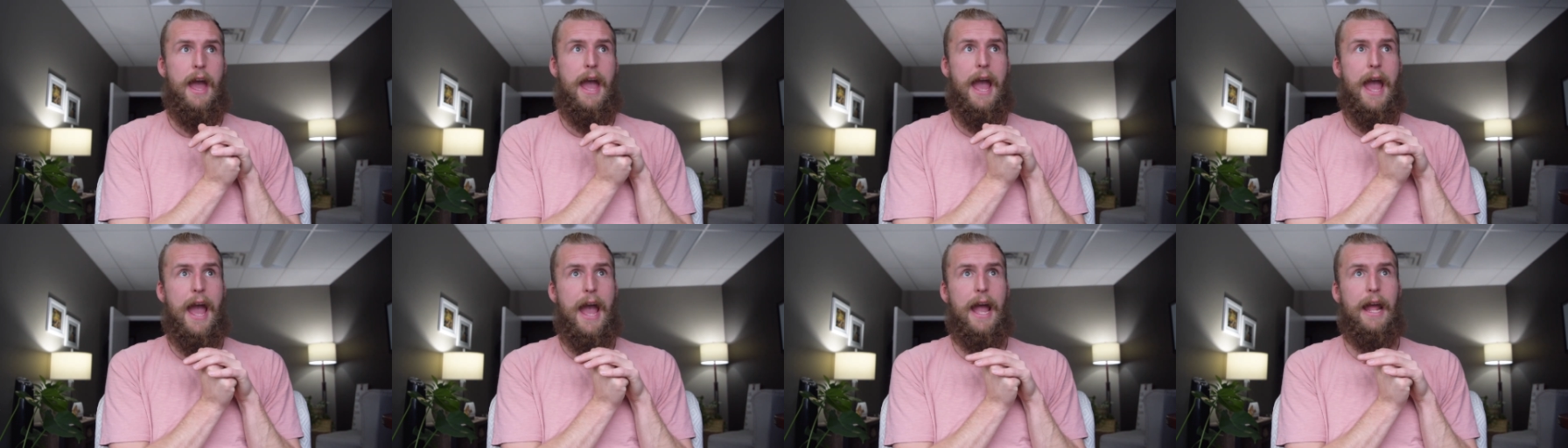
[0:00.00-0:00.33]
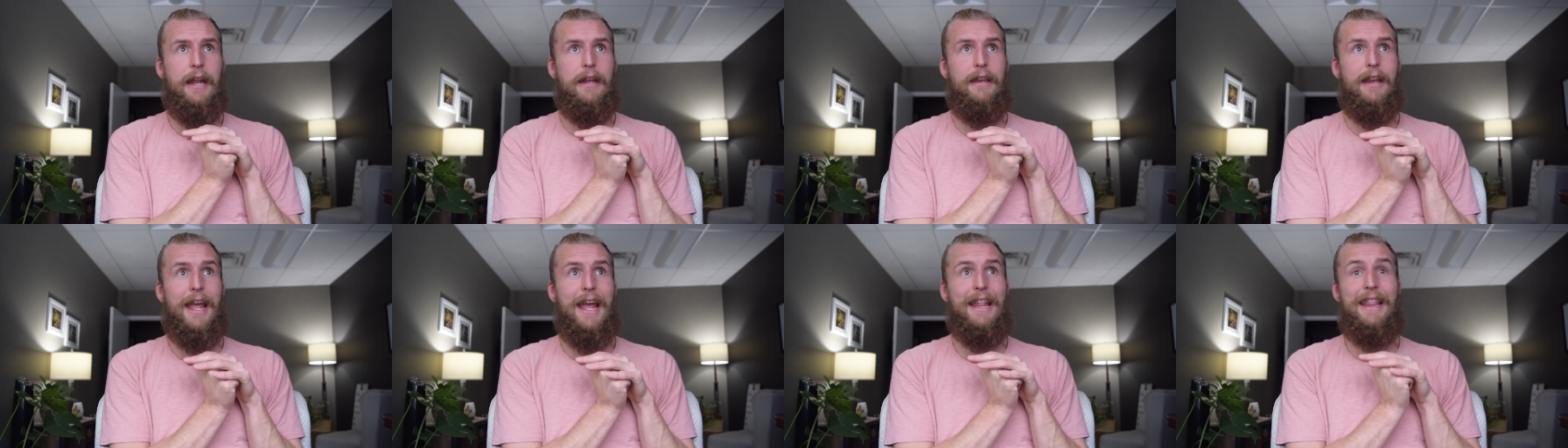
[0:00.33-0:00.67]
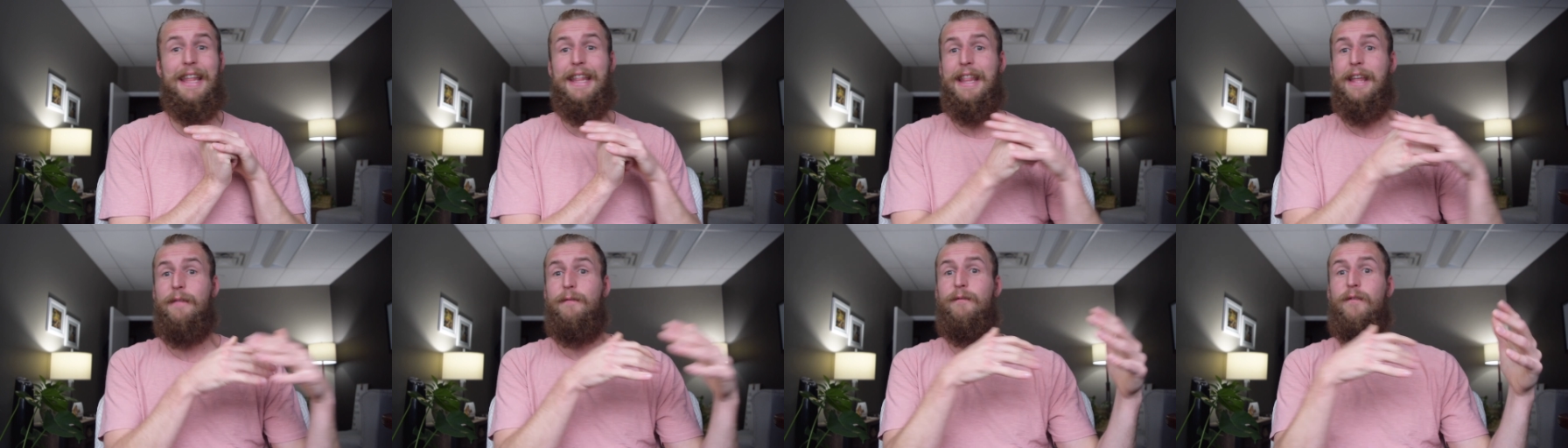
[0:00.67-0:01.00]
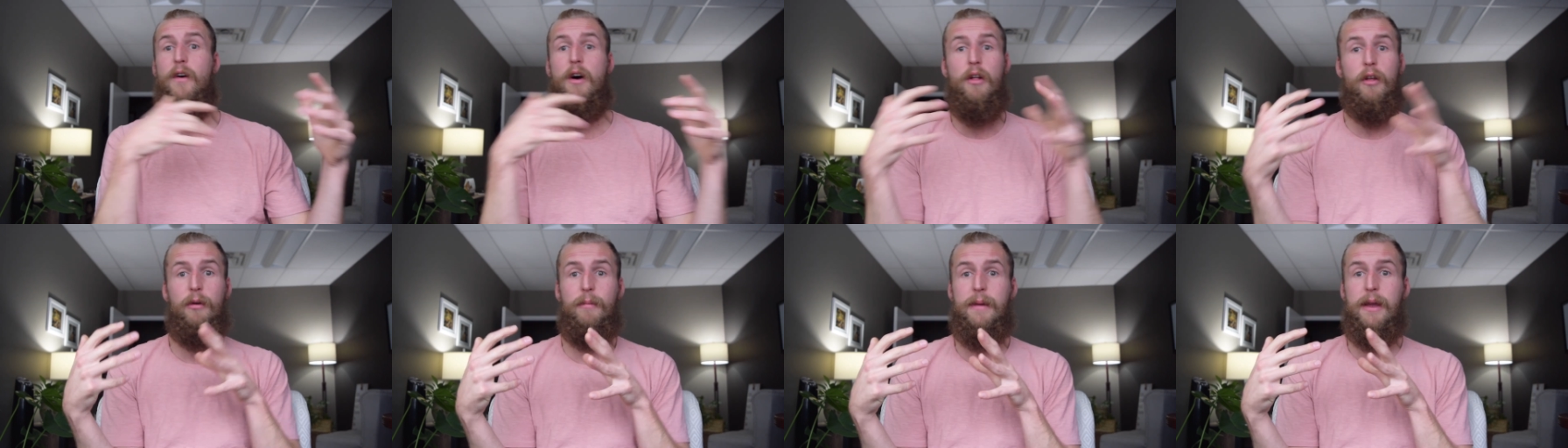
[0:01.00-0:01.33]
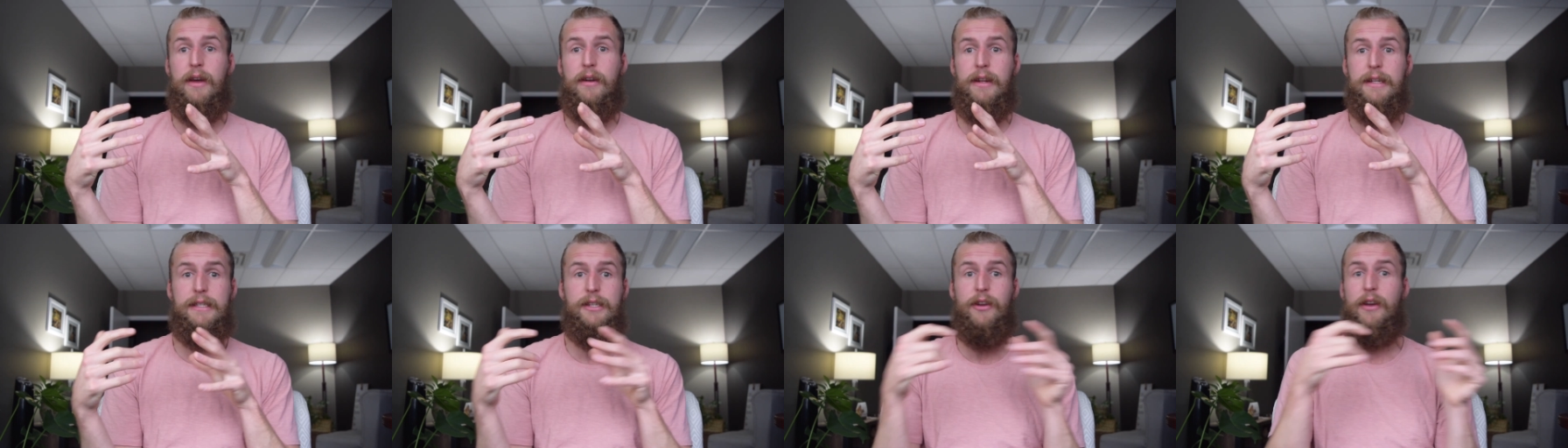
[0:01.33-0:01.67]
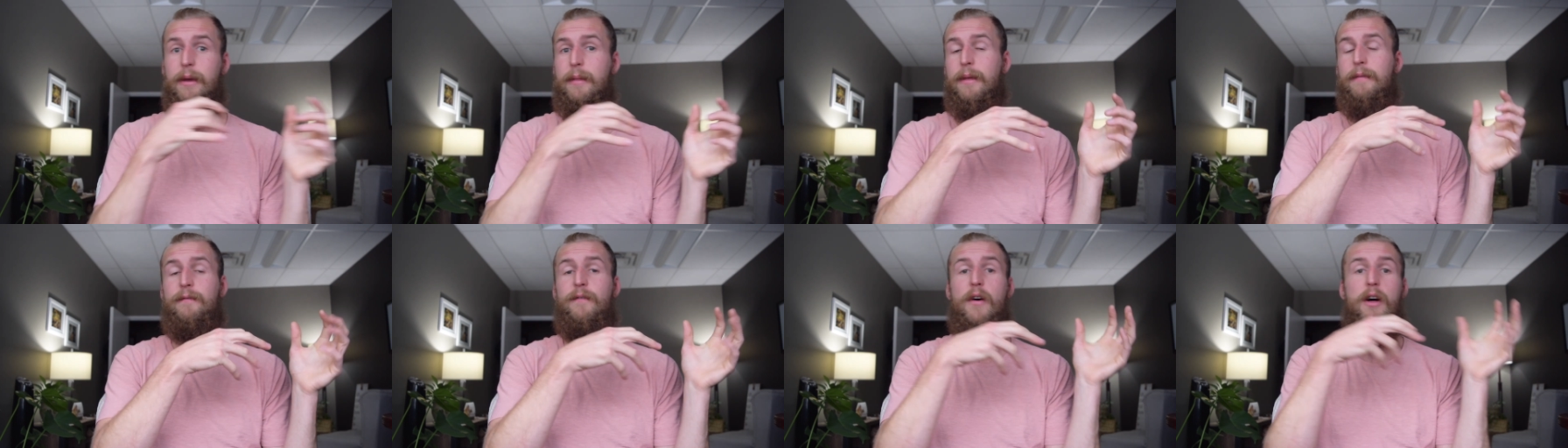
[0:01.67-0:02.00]
And and then they follow me on
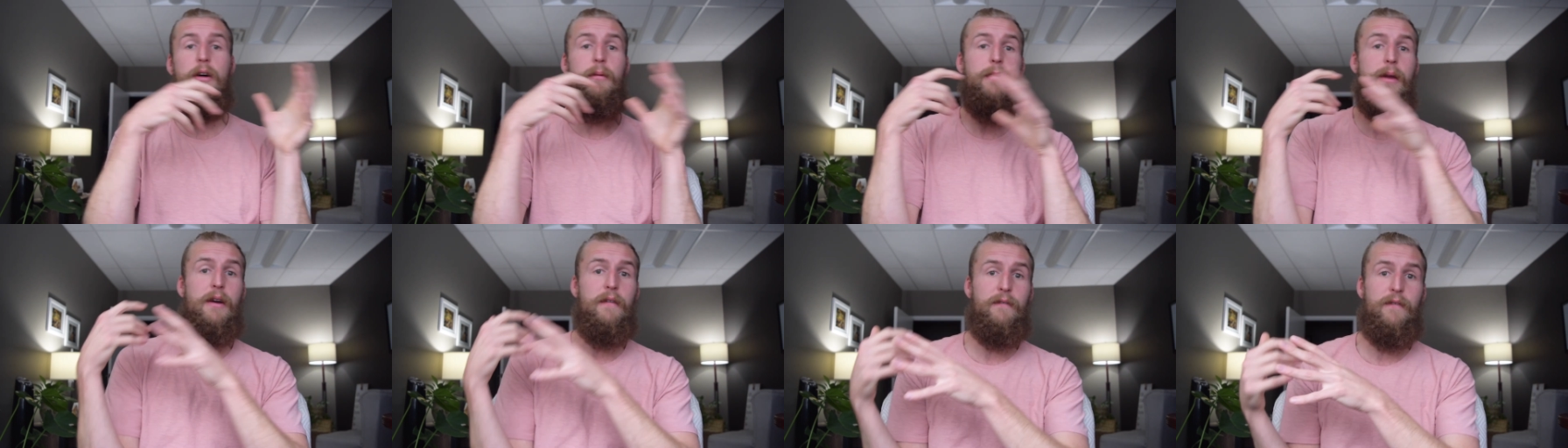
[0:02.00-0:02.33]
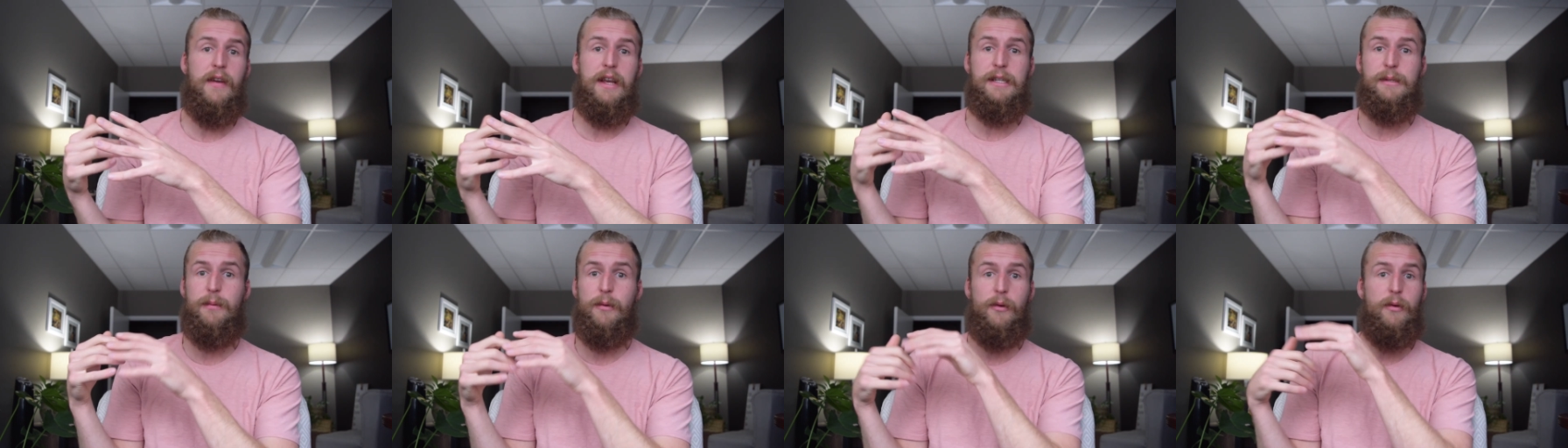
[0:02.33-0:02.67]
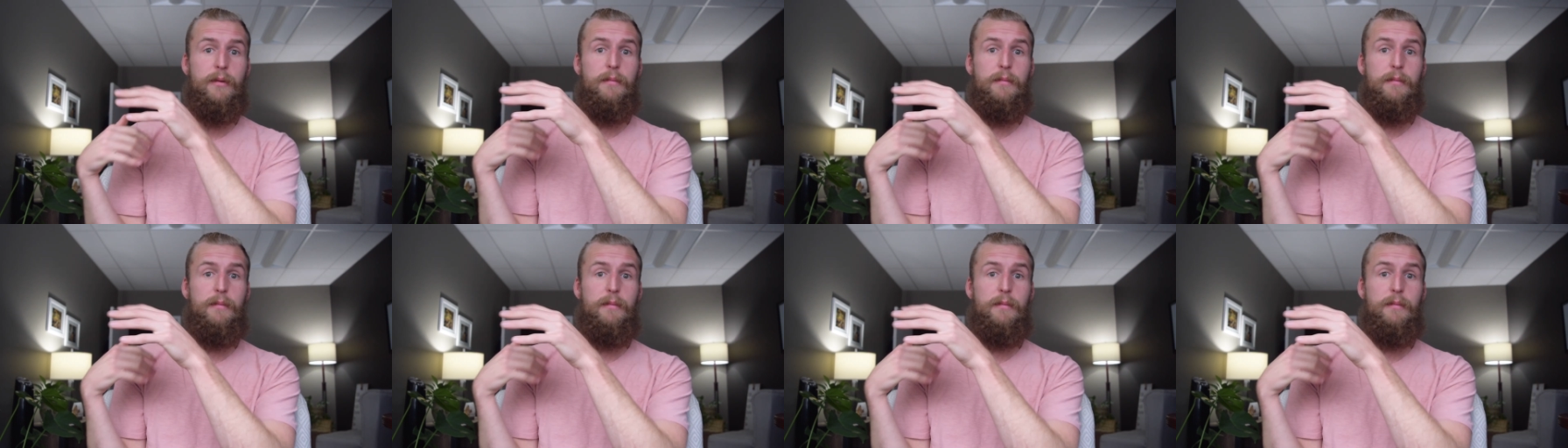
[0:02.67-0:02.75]
Instagram, they follow me on Facebook,